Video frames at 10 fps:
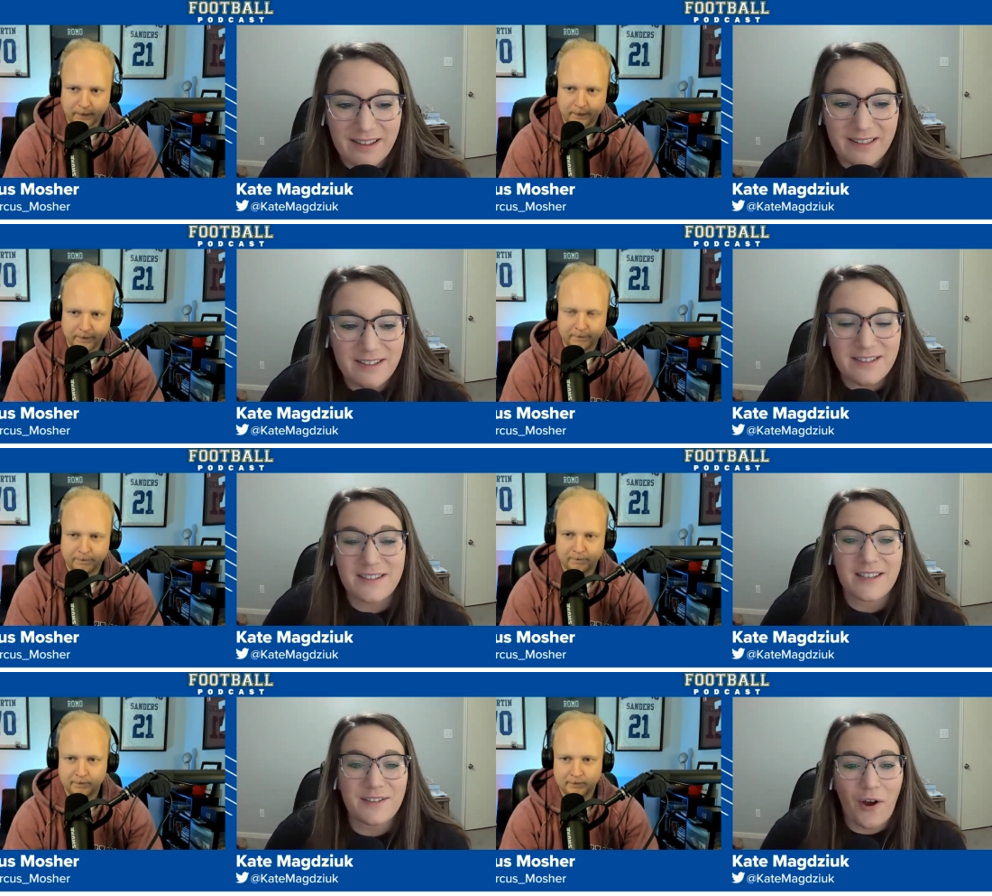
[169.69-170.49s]
Speaker 1: This is
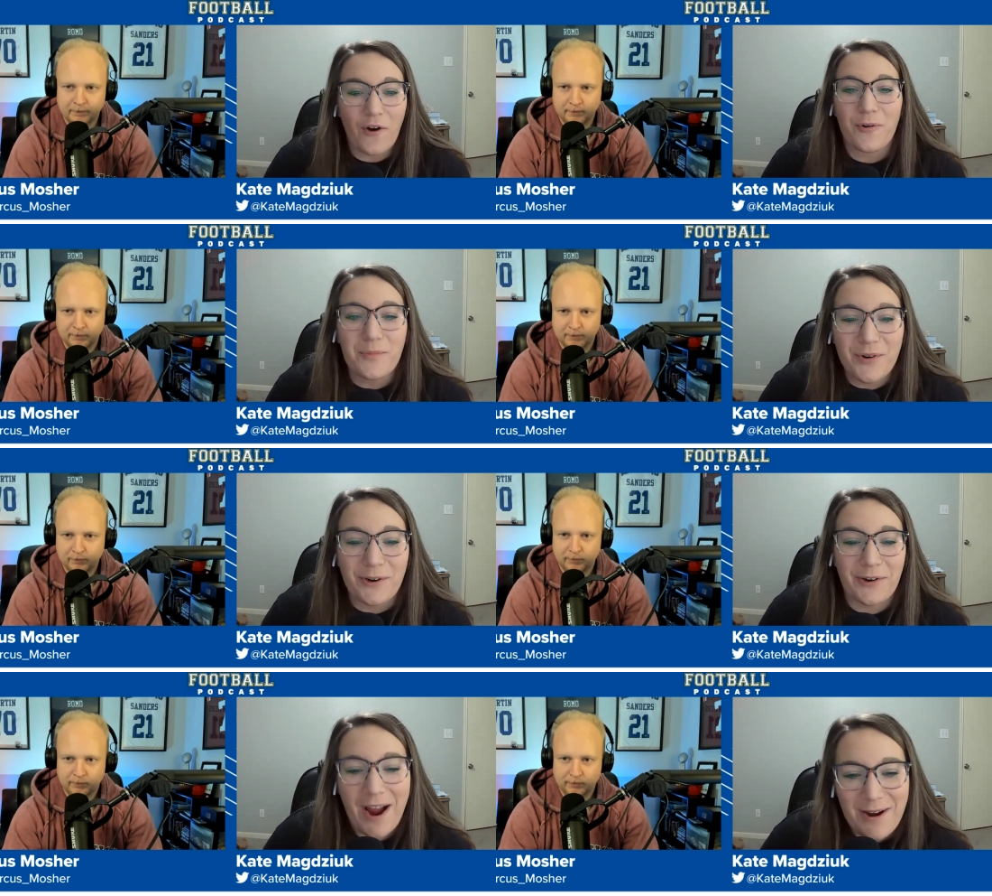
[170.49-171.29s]
his home
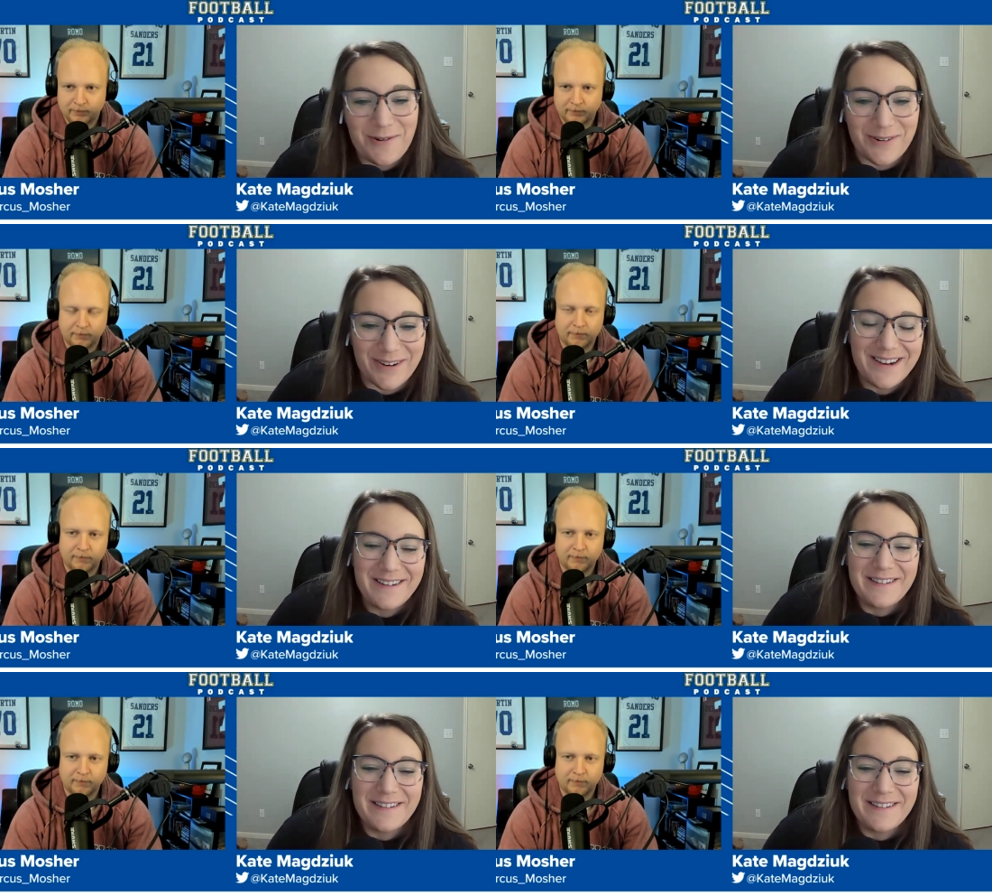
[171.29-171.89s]
crowd.